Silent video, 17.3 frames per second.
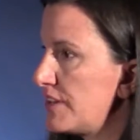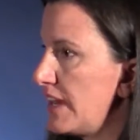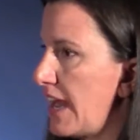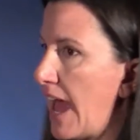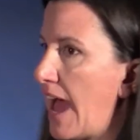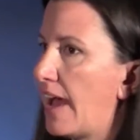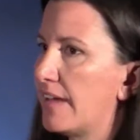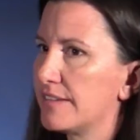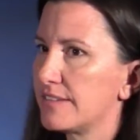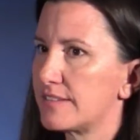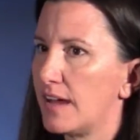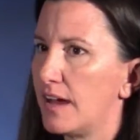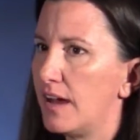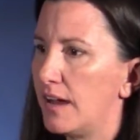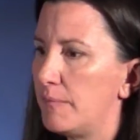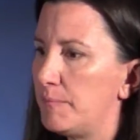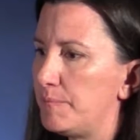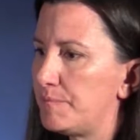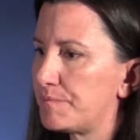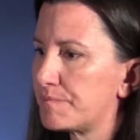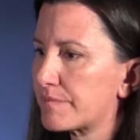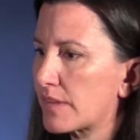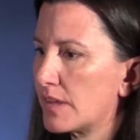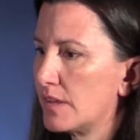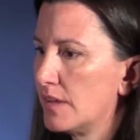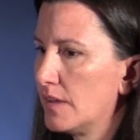it as
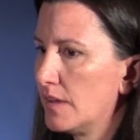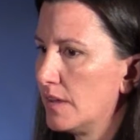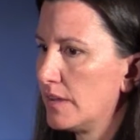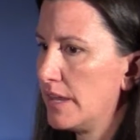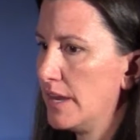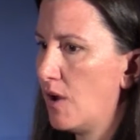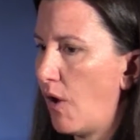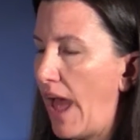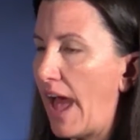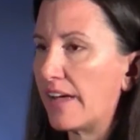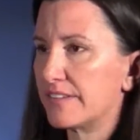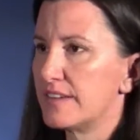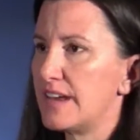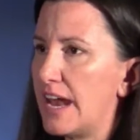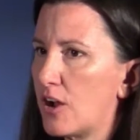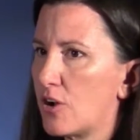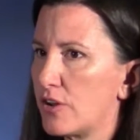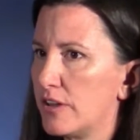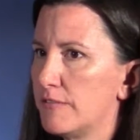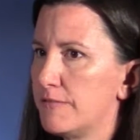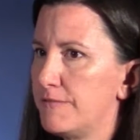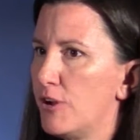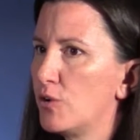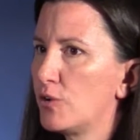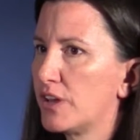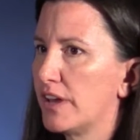as an area of
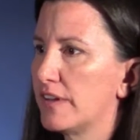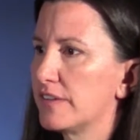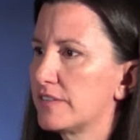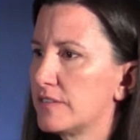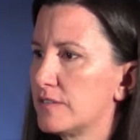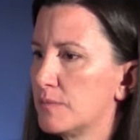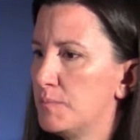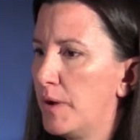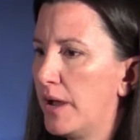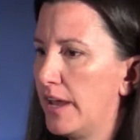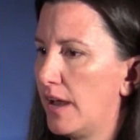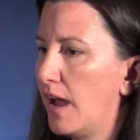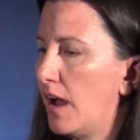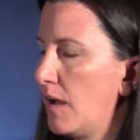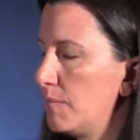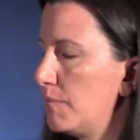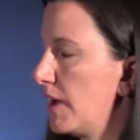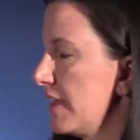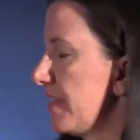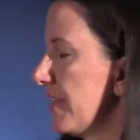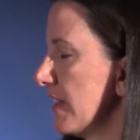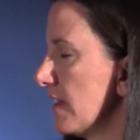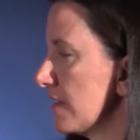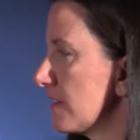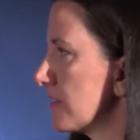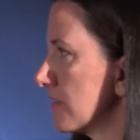focus. But I
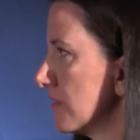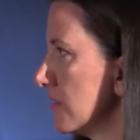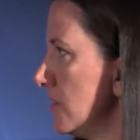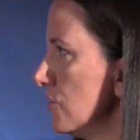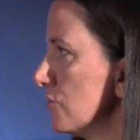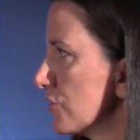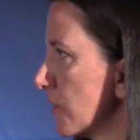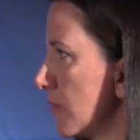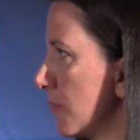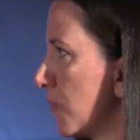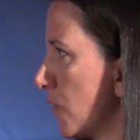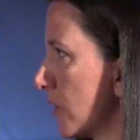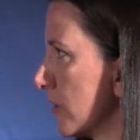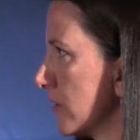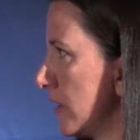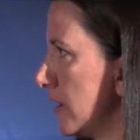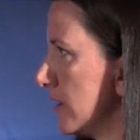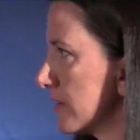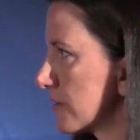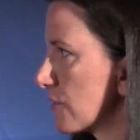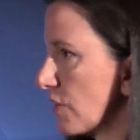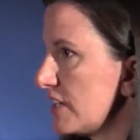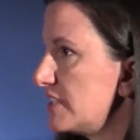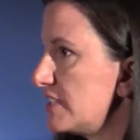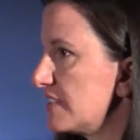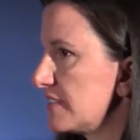think it's hugely important, and it's
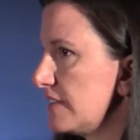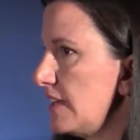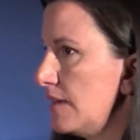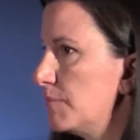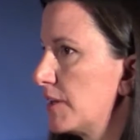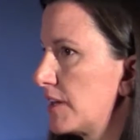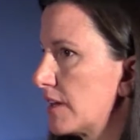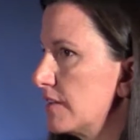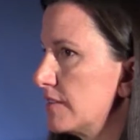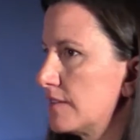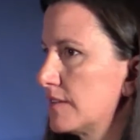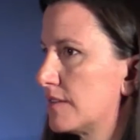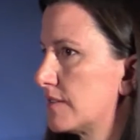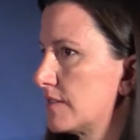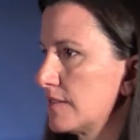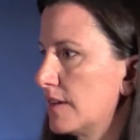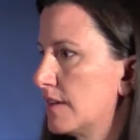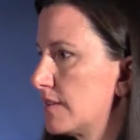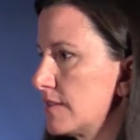great to see because it's